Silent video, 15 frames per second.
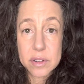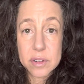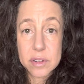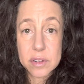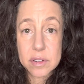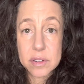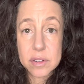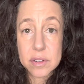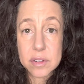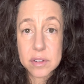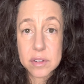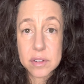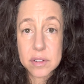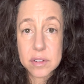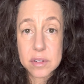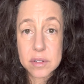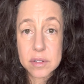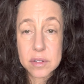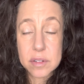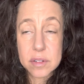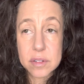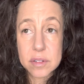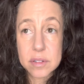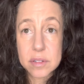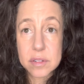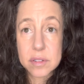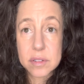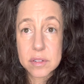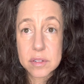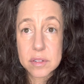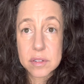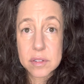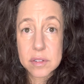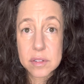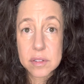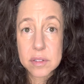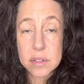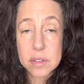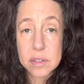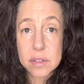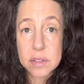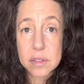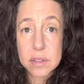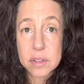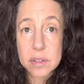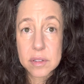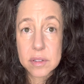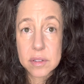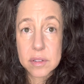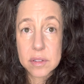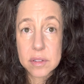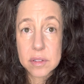Nobody speaks.